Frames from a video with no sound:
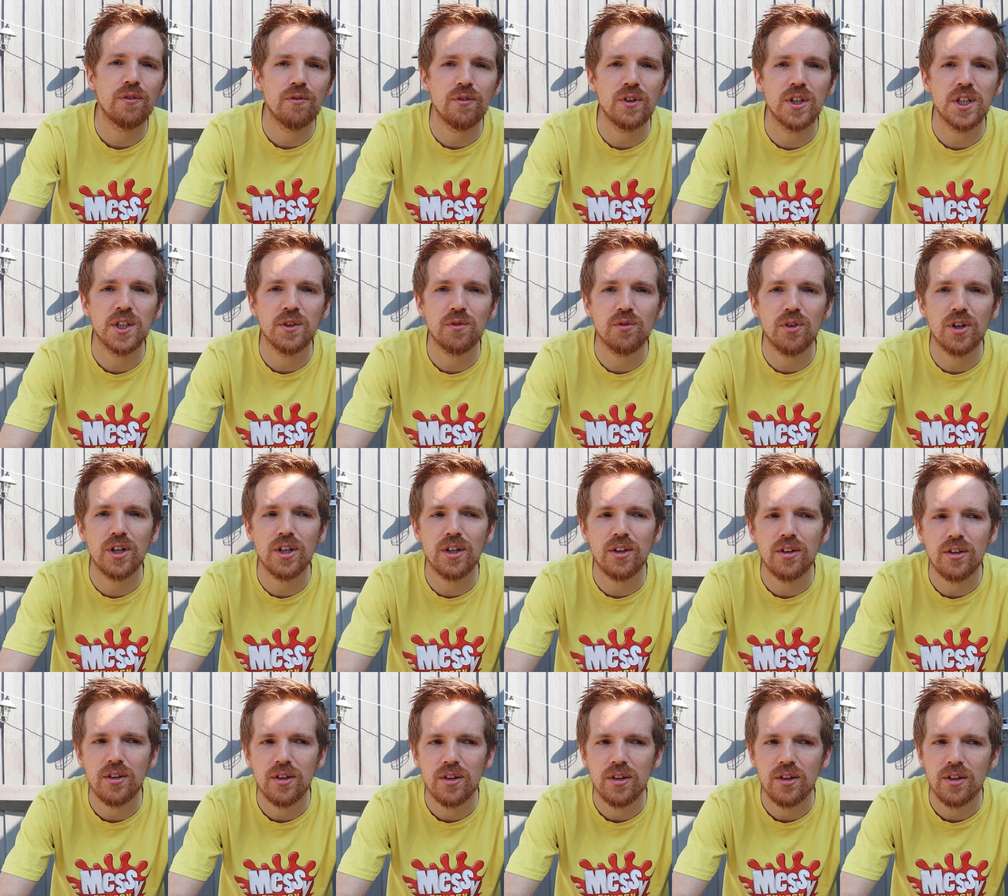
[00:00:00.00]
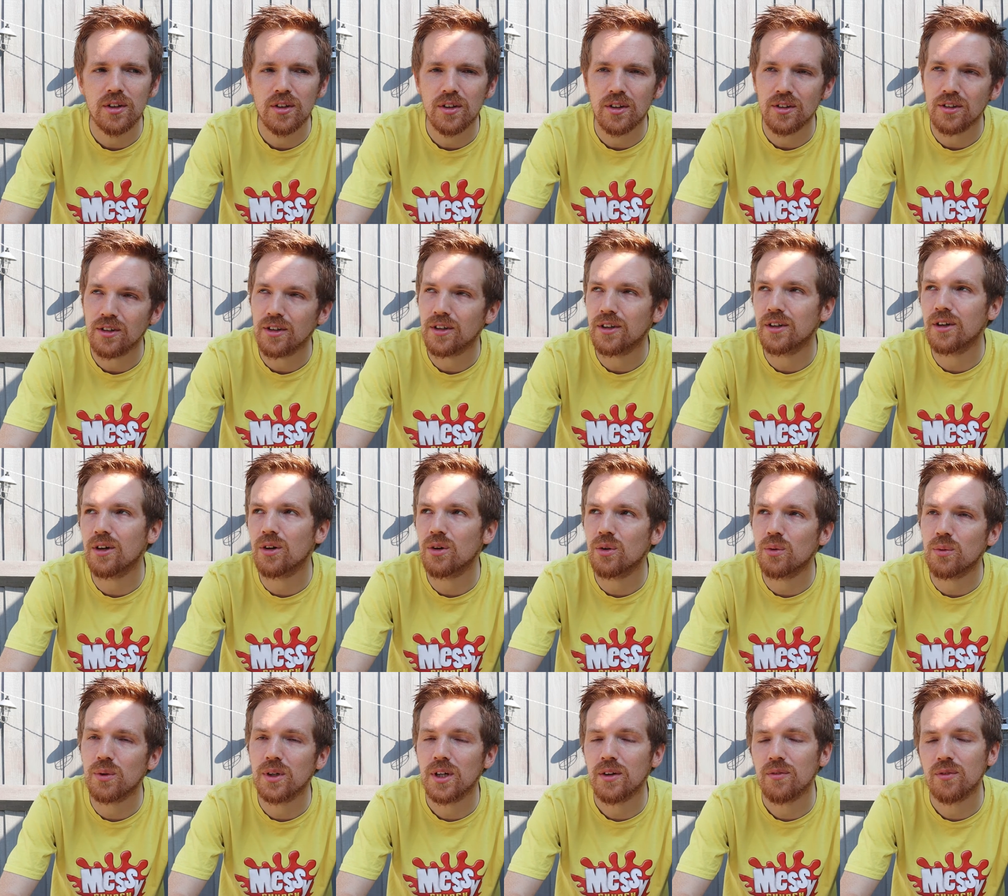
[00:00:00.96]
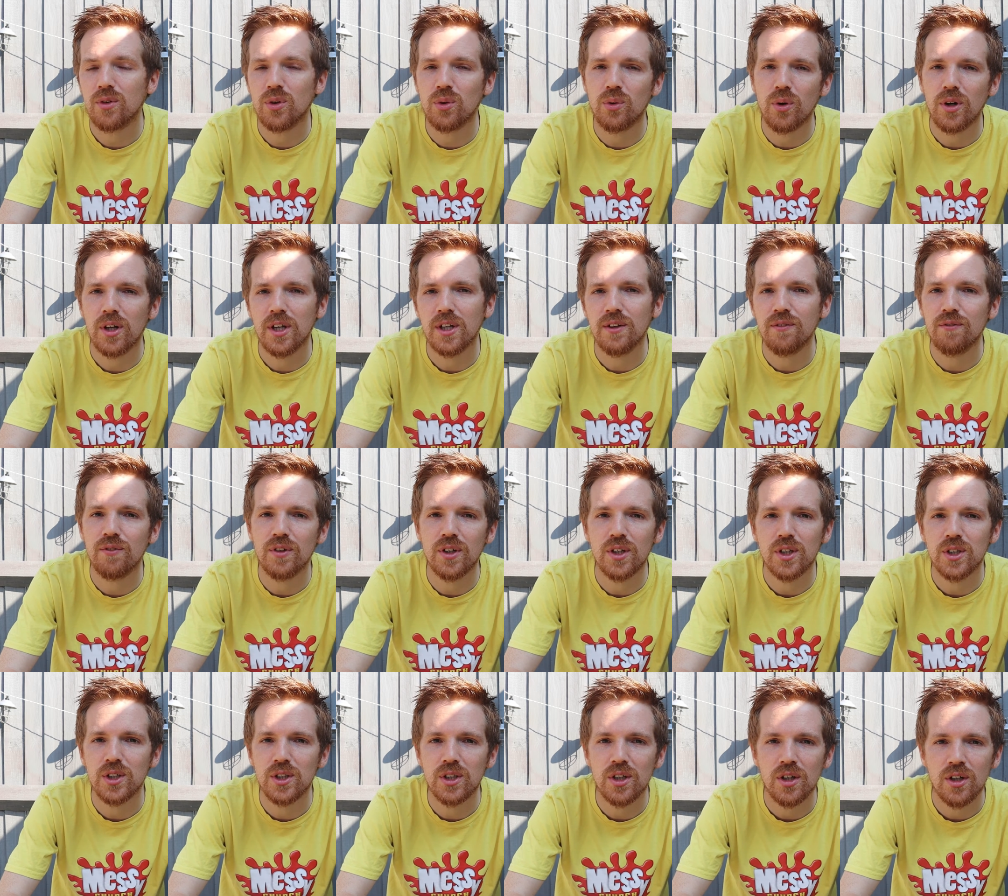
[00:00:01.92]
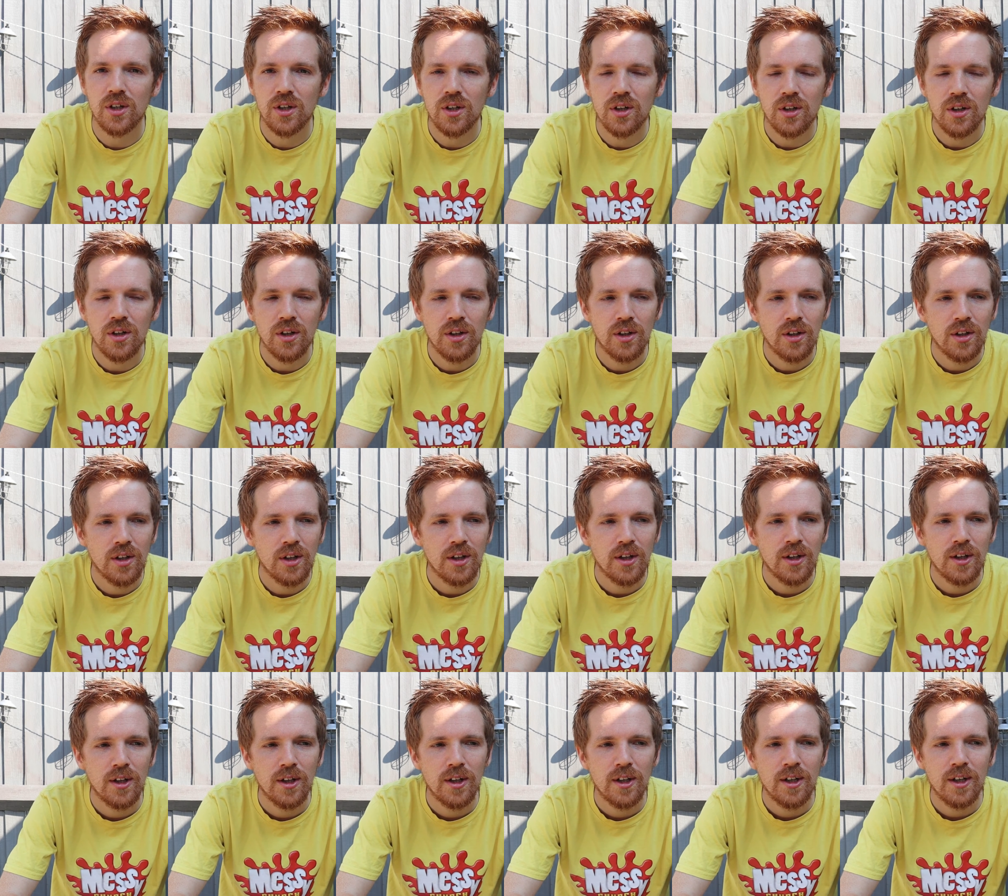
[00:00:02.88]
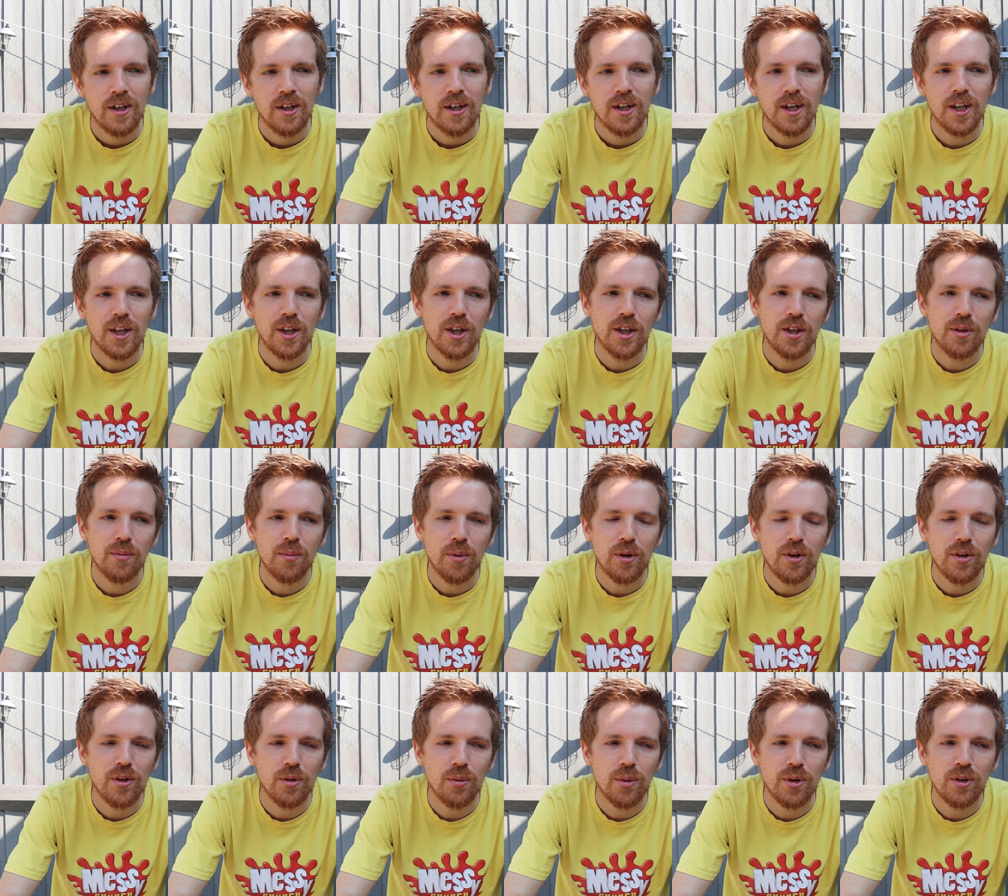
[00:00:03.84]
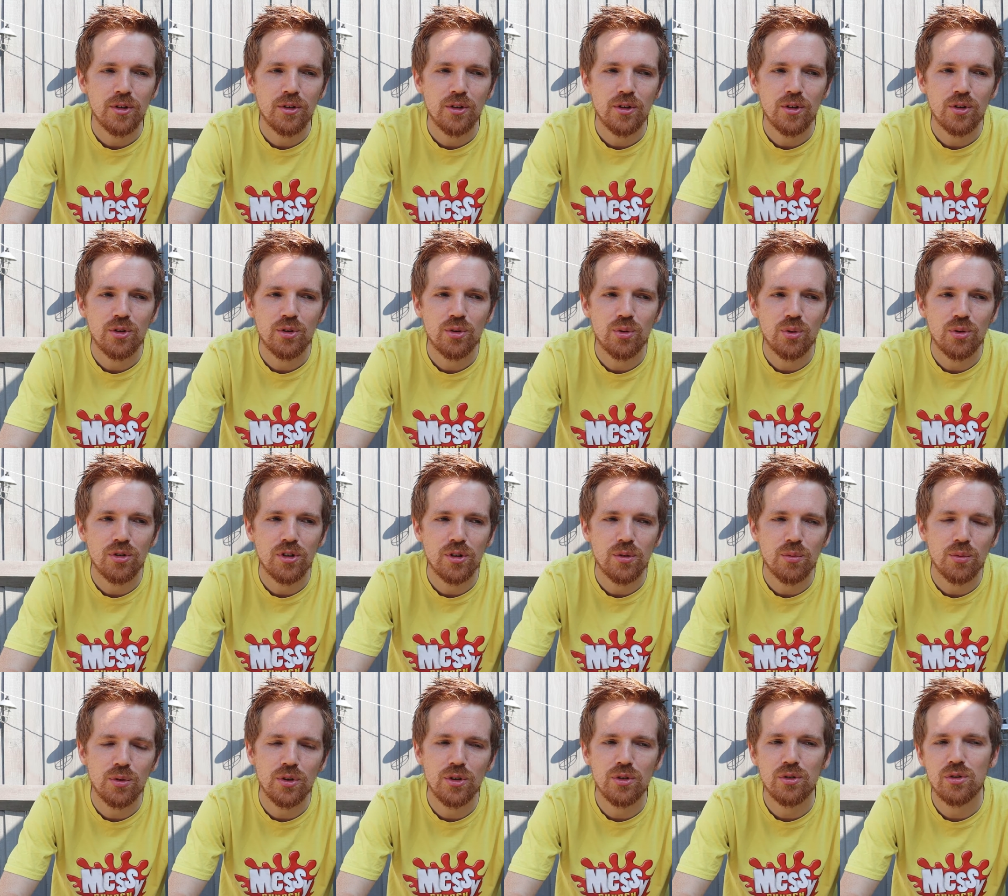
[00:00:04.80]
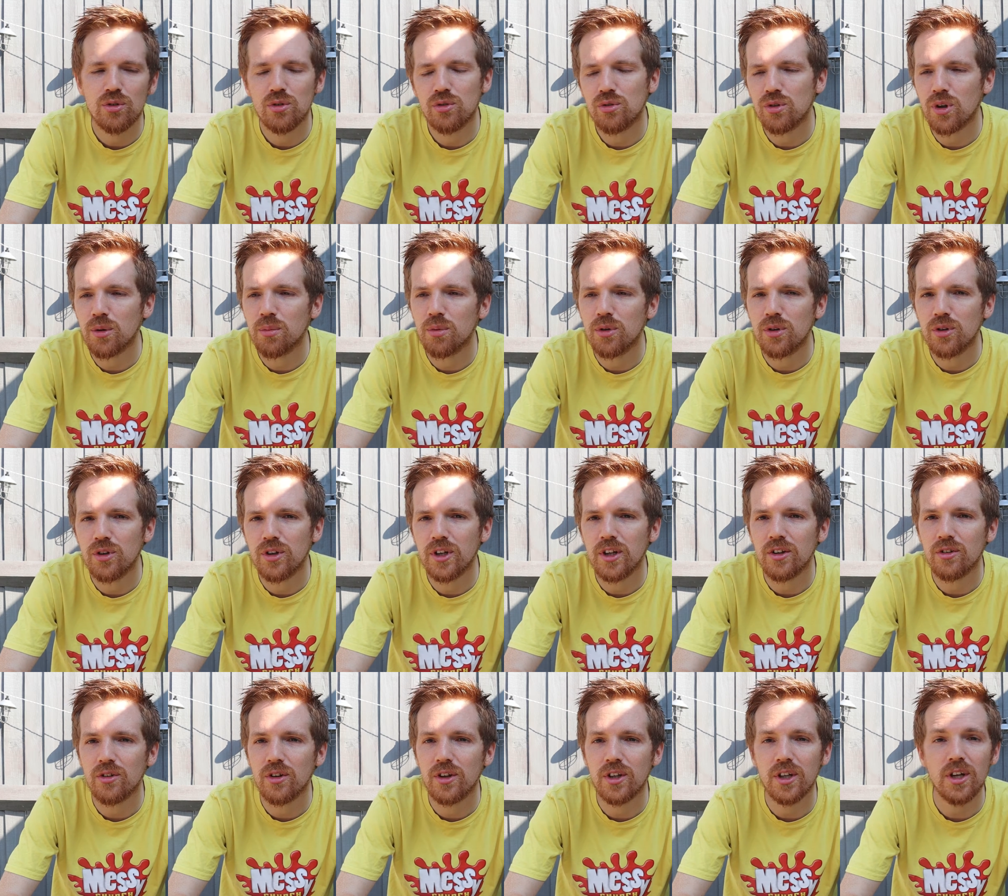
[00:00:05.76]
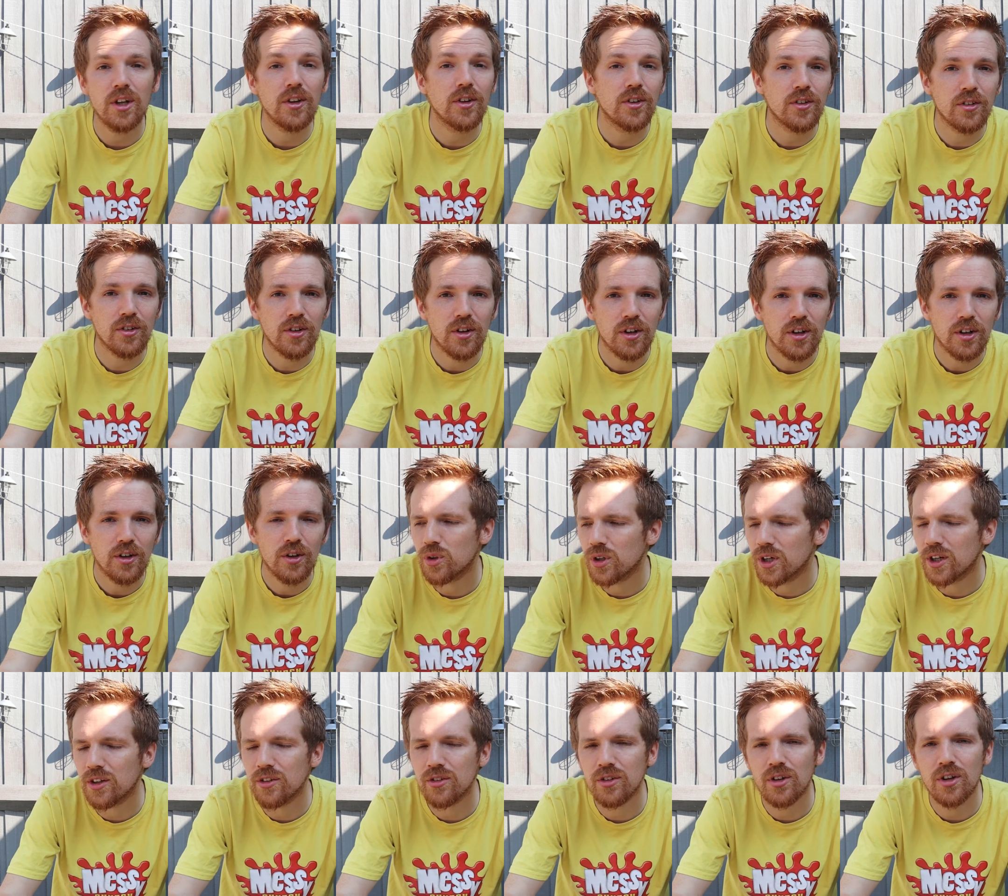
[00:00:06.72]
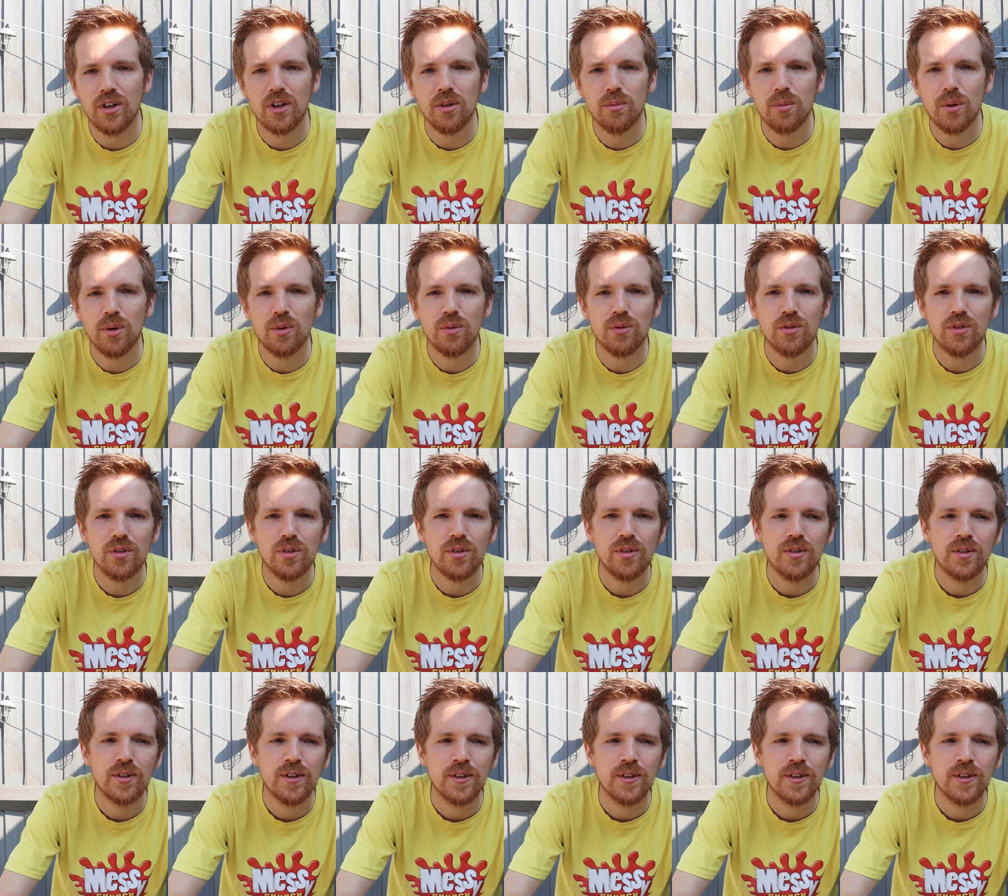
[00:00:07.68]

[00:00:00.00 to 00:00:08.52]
any fish, friend? They said, no, we haven't caught any fish. And then the person on the shore said, well, you should try putting your nets on the other side, right-hand side of the boat.